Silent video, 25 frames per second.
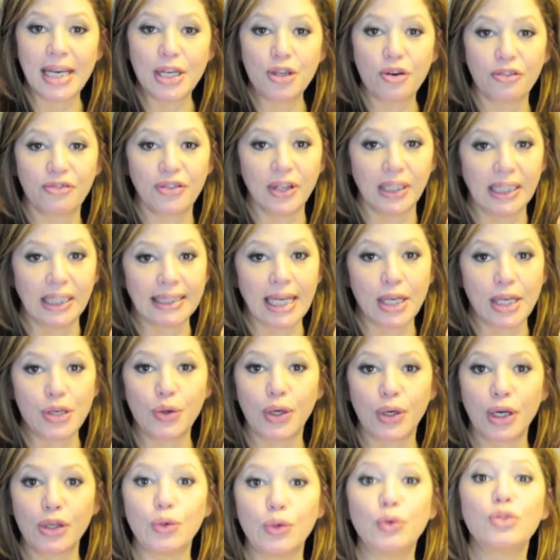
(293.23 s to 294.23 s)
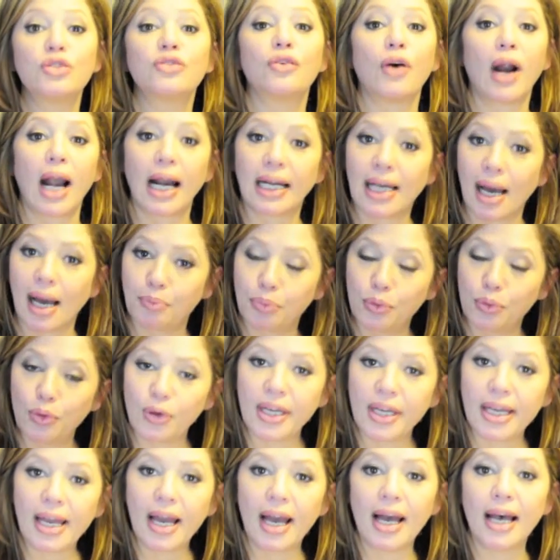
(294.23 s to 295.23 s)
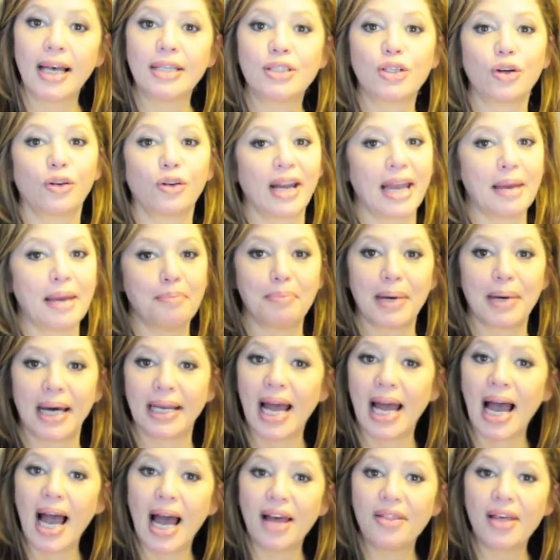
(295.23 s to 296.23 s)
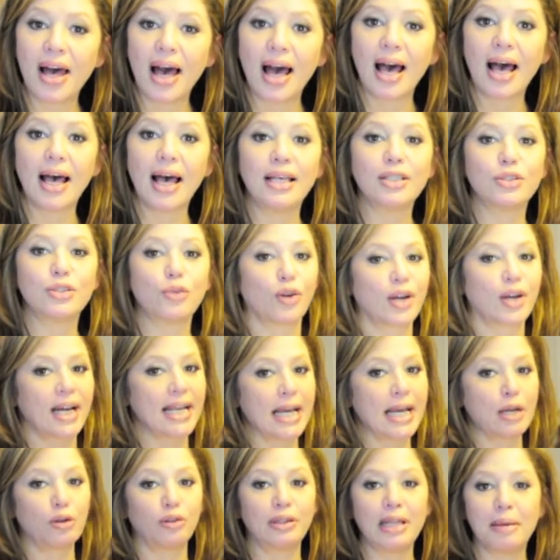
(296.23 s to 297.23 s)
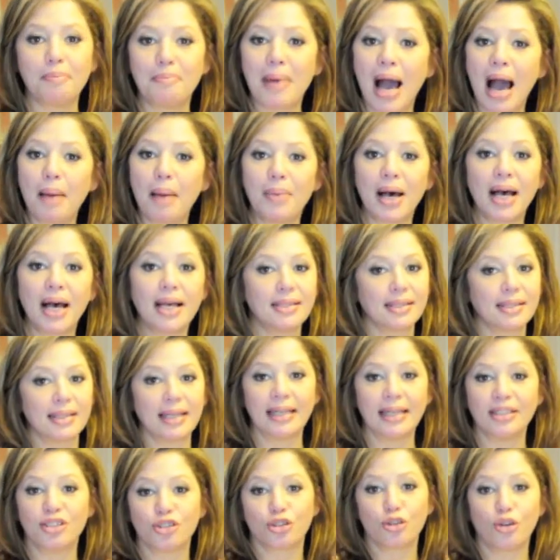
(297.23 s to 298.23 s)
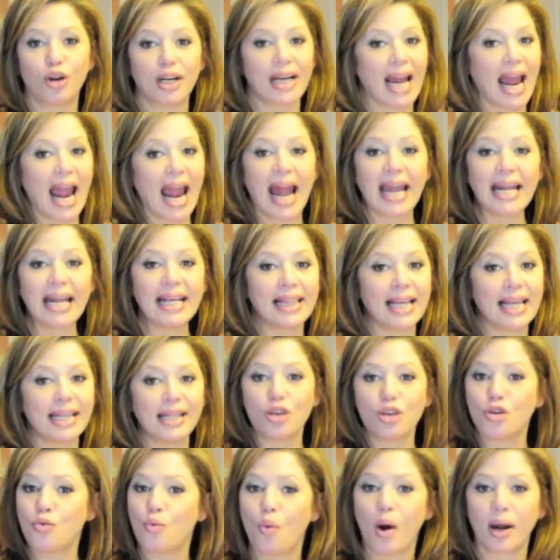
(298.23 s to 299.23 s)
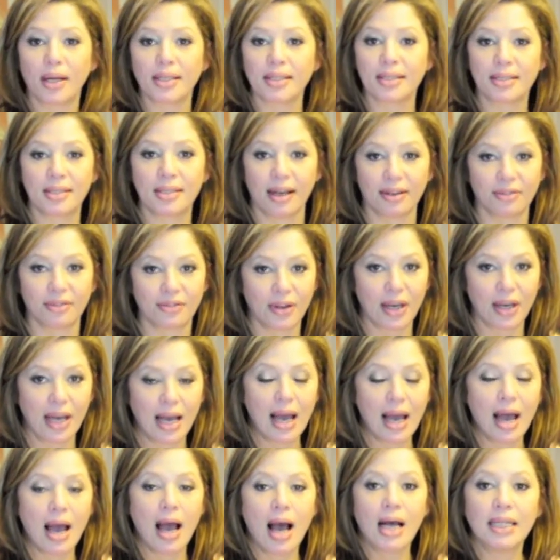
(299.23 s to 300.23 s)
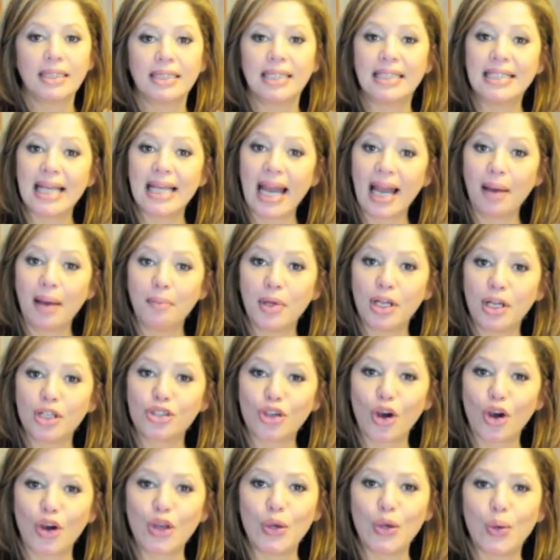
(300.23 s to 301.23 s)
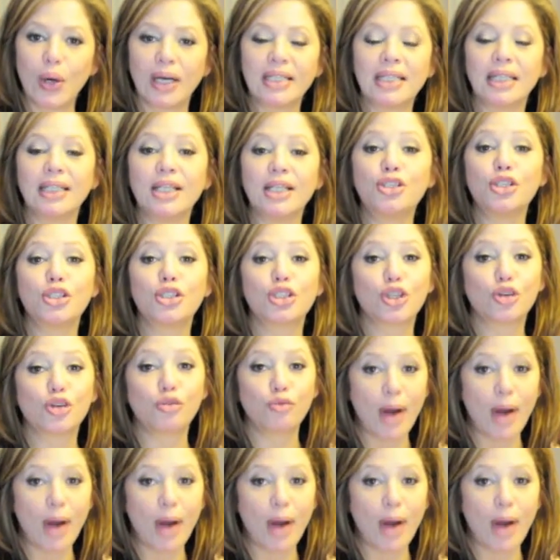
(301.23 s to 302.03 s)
or empanadas or rellenos de papas, in short, anything that you want to stuff. Today I'm going to show you a delicious crab filling for alcapurrias.